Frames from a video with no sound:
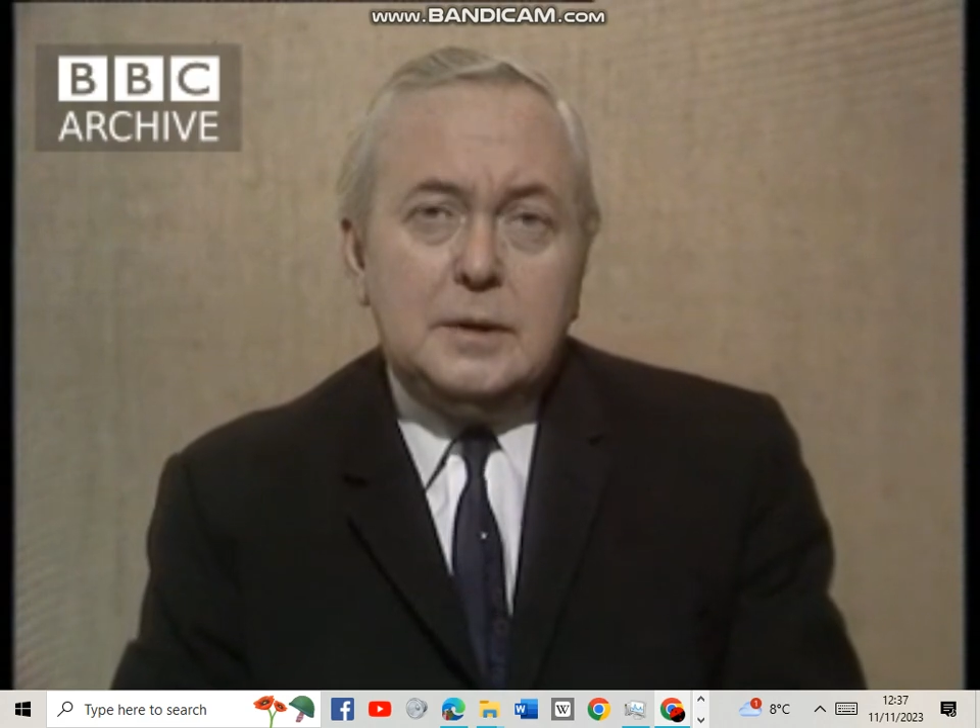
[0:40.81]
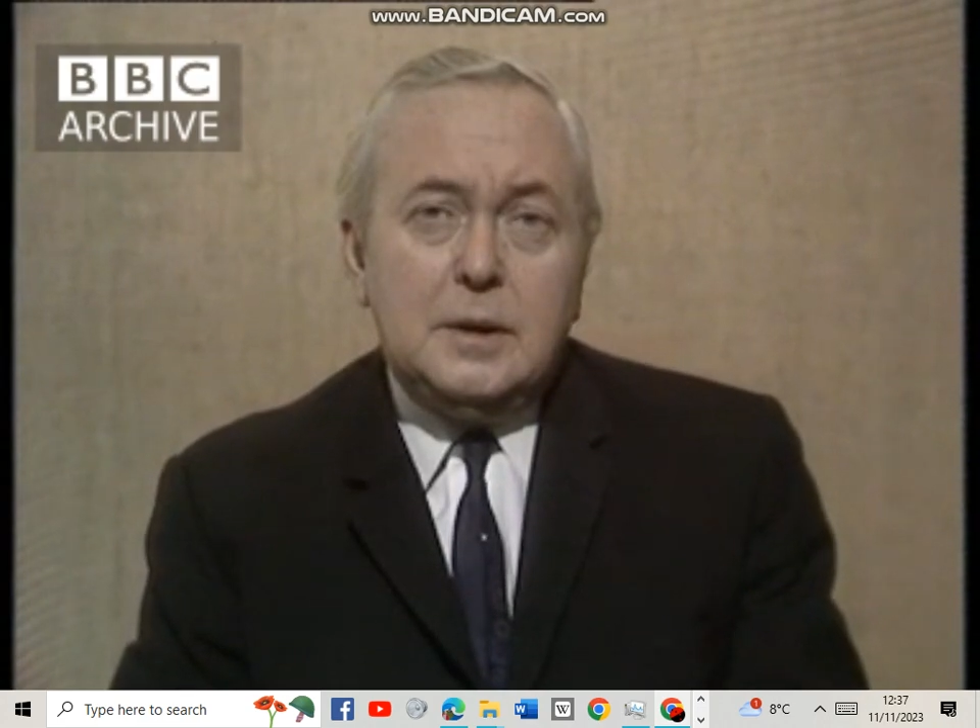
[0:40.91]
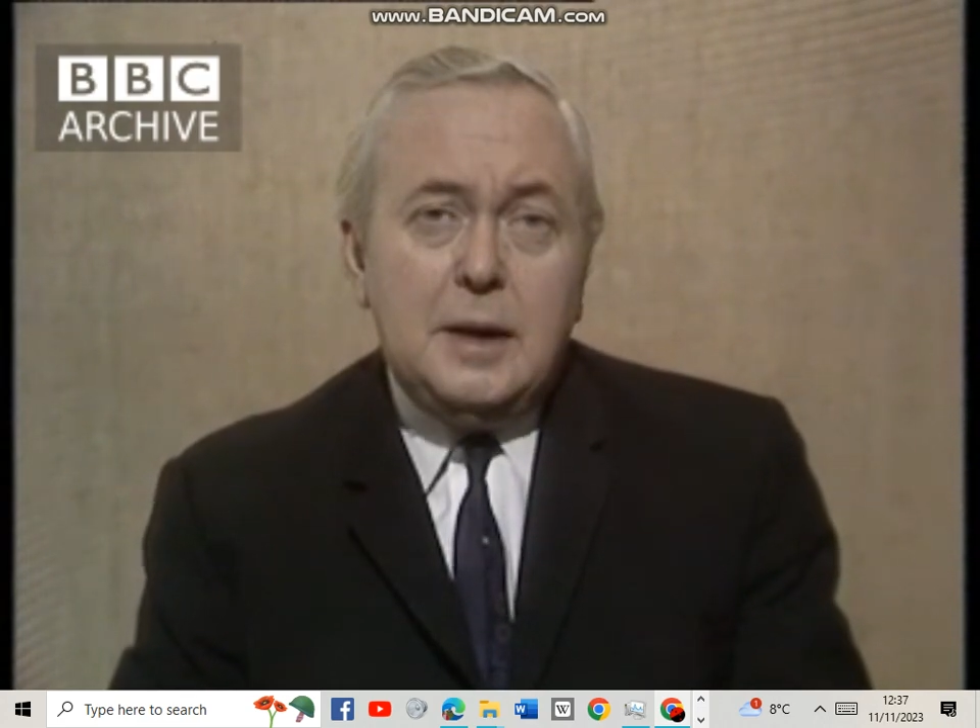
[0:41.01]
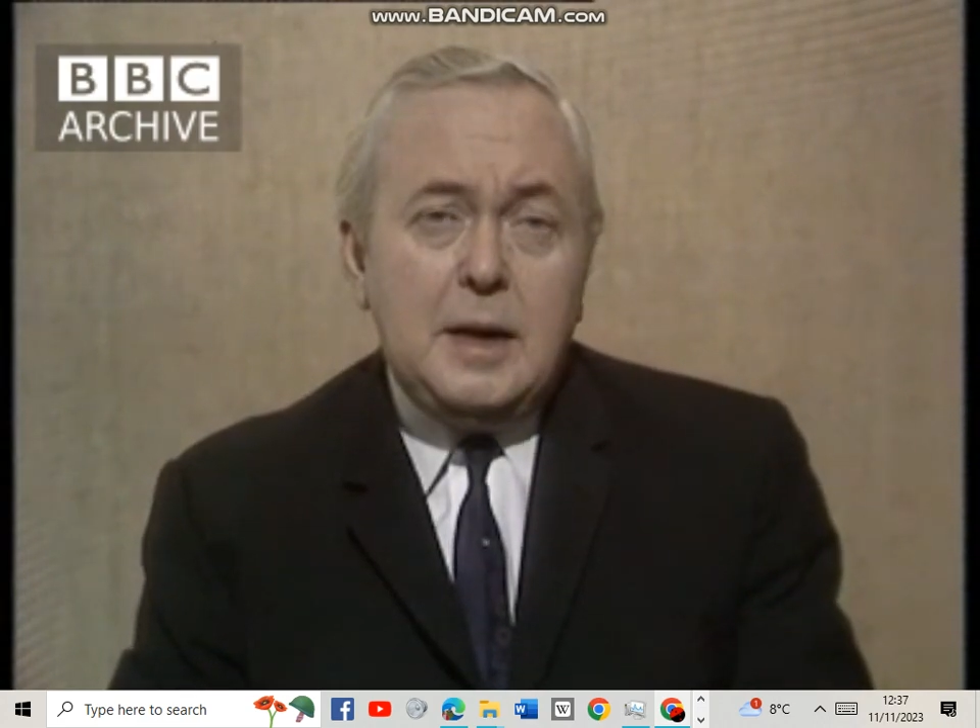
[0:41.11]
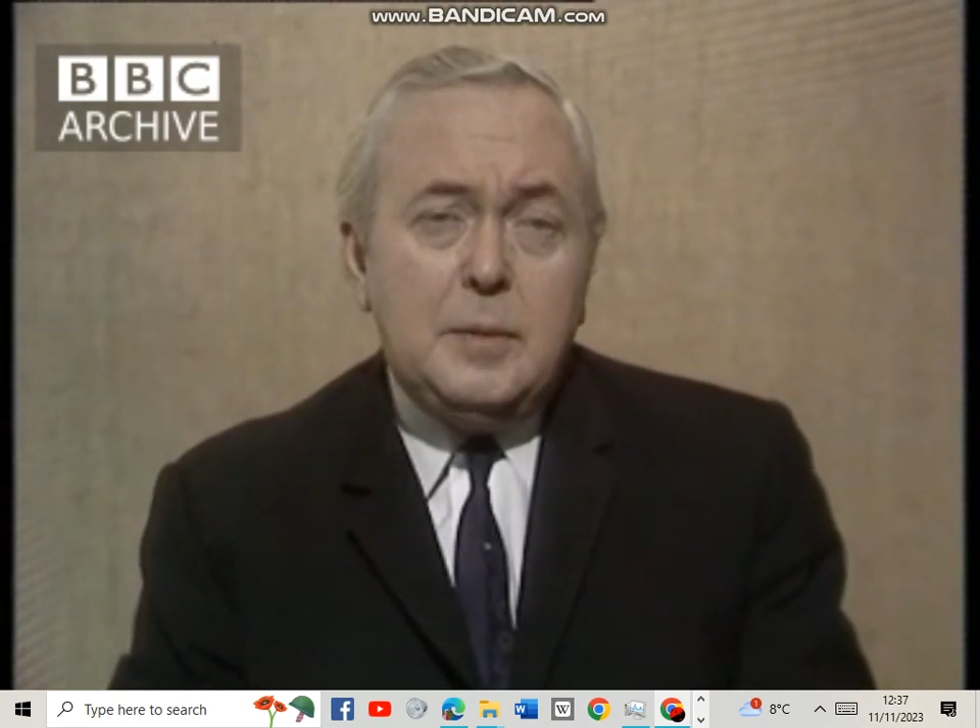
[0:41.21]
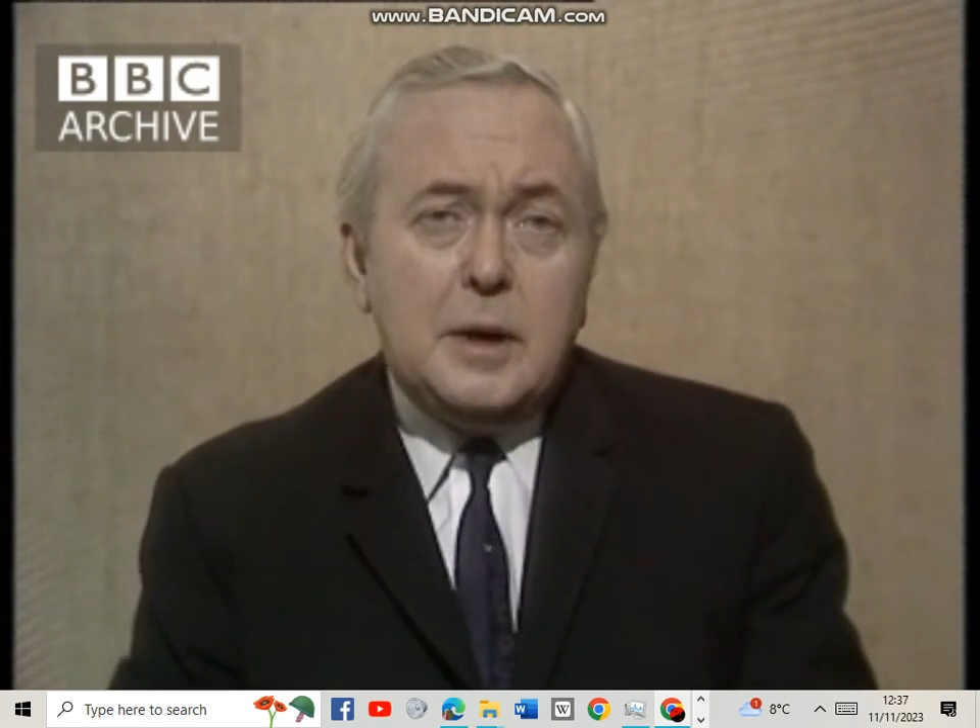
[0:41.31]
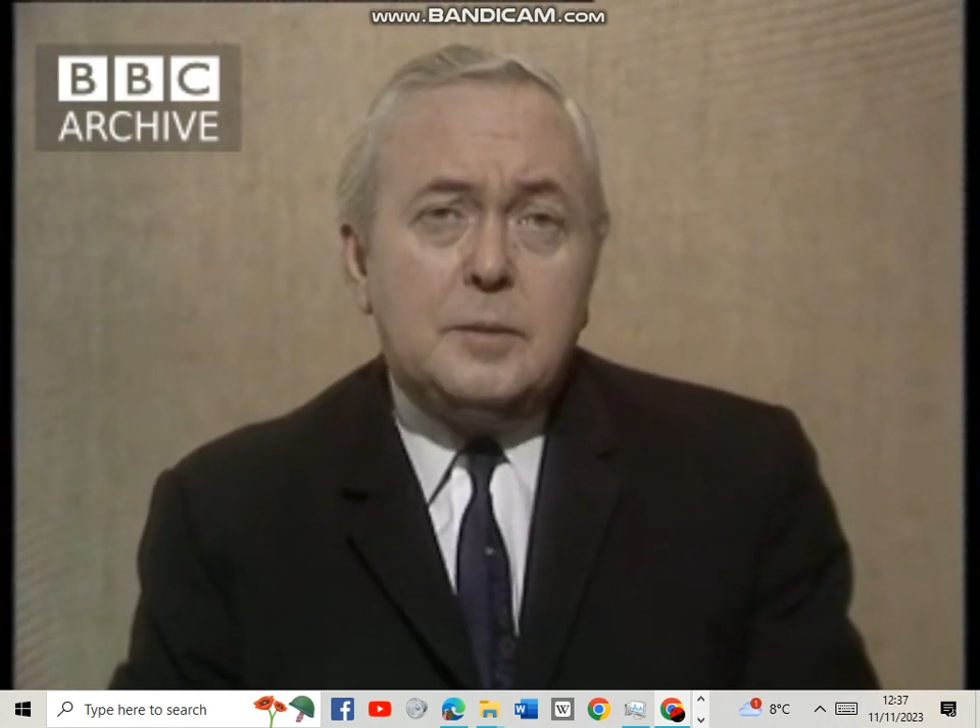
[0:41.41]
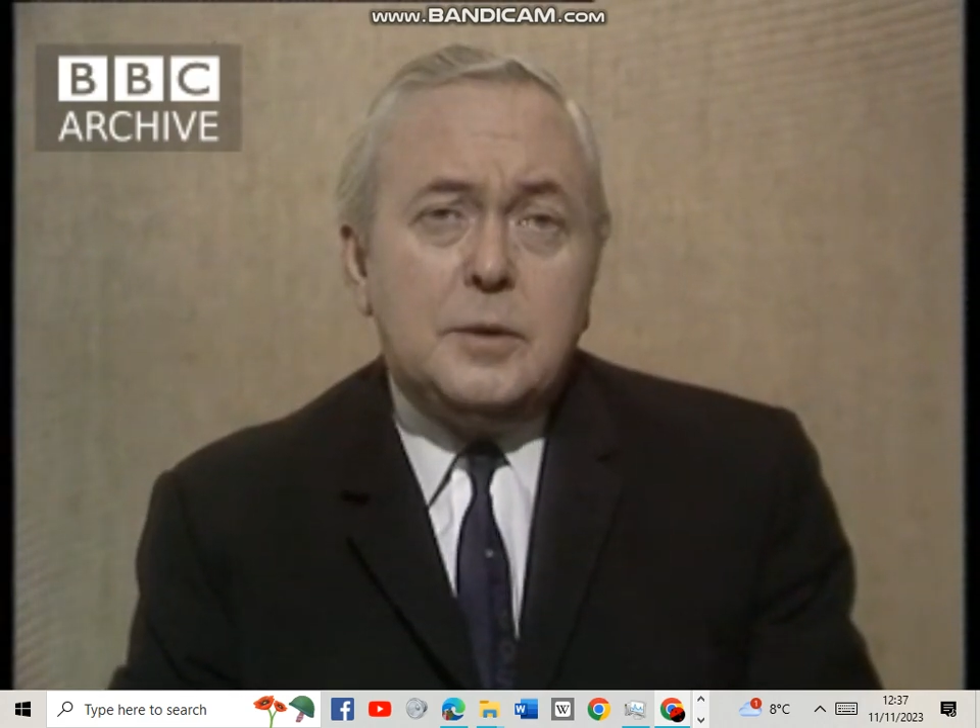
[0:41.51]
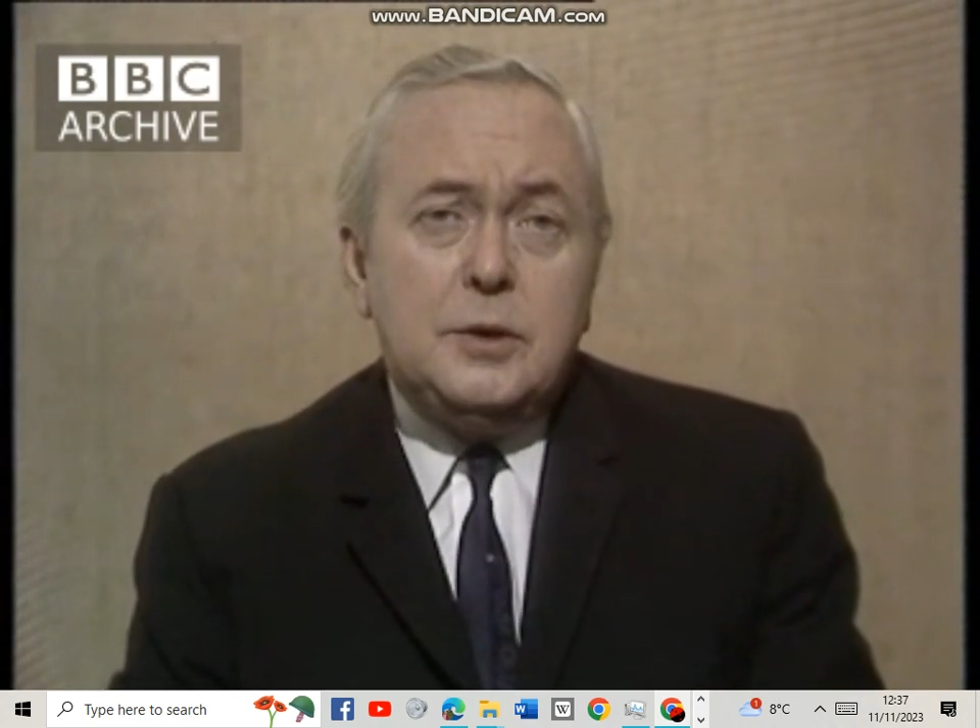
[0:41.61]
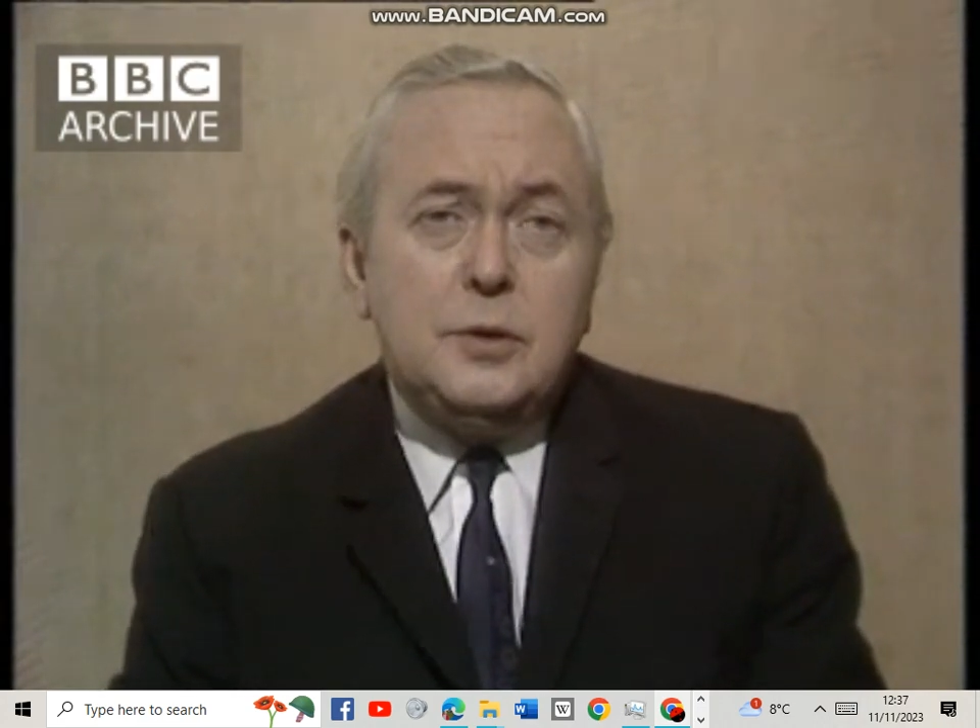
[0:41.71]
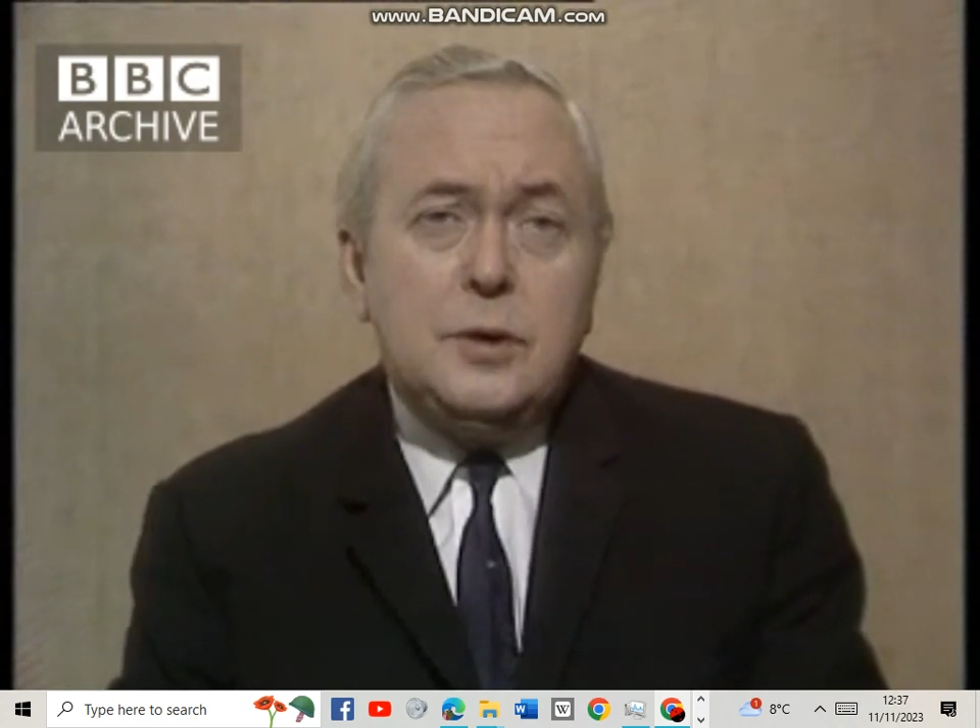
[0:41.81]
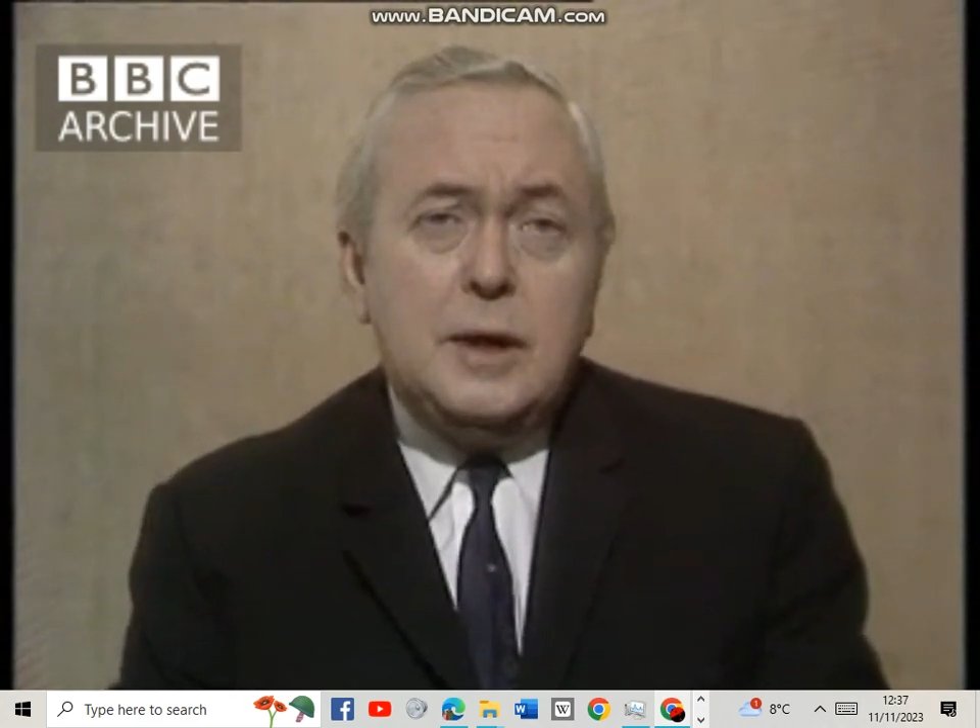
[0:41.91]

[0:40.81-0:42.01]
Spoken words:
Labour up to June